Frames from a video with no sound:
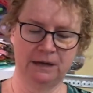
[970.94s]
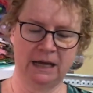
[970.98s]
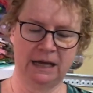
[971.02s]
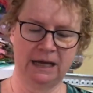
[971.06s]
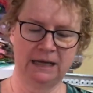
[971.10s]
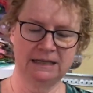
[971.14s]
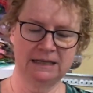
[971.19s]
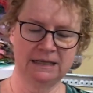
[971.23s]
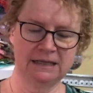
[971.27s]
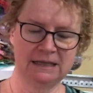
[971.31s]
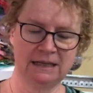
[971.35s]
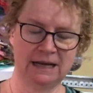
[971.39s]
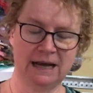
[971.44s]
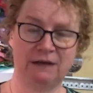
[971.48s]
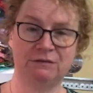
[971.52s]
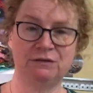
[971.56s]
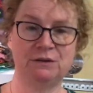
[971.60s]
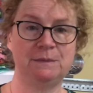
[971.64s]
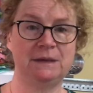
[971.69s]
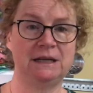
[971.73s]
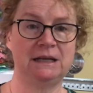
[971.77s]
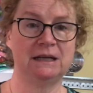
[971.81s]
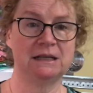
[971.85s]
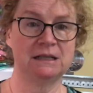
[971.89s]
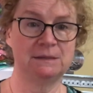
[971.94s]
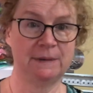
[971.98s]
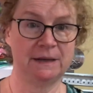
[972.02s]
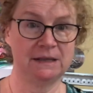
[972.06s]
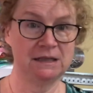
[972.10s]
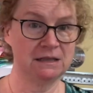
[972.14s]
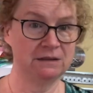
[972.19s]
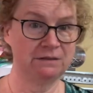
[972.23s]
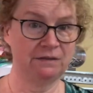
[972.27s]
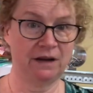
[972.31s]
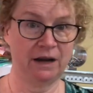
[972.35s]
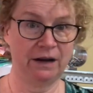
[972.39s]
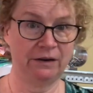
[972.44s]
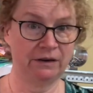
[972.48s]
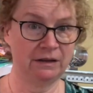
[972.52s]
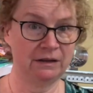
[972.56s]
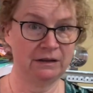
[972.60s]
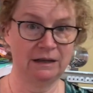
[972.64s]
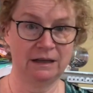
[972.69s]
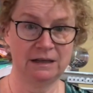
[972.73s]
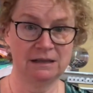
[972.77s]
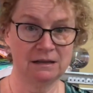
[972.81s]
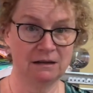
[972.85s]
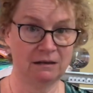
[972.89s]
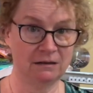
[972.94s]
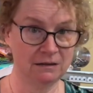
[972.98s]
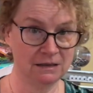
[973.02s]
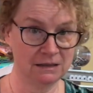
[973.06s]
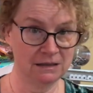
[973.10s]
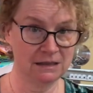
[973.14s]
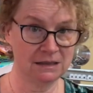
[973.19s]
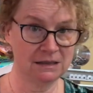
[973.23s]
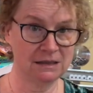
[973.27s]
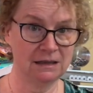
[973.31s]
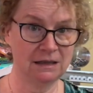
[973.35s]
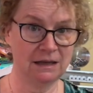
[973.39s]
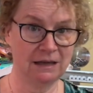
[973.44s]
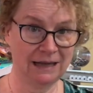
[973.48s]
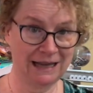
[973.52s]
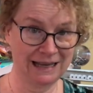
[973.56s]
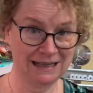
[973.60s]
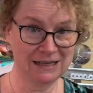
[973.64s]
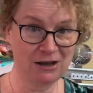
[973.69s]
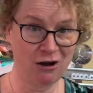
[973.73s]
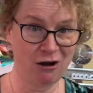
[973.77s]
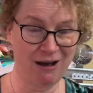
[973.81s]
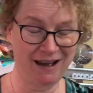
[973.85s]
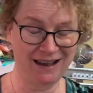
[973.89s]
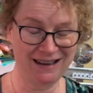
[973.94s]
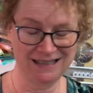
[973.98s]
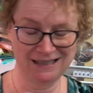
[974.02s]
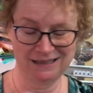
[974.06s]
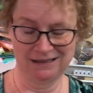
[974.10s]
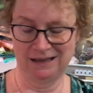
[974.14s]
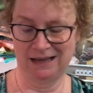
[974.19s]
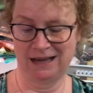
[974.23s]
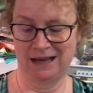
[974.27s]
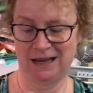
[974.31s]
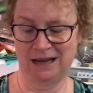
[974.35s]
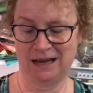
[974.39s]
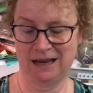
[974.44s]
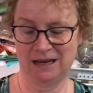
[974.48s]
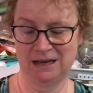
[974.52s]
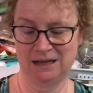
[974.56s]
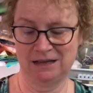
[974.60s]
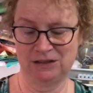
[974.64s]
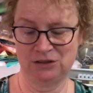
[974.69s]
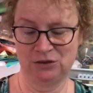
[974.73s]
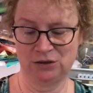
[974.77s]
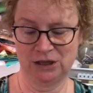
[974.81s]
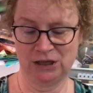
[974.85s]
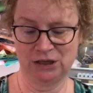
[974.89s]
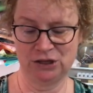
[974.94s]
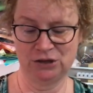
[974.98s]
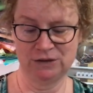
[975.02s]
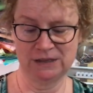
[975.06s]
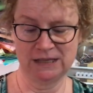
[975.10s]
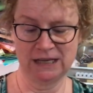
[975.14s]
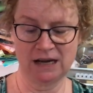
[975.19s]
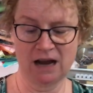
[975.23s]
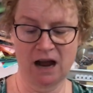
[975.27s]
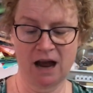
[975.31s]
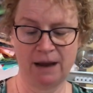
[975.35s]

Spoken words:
It doesn't have to be an expensive iron as long as it gets hot and you can use it.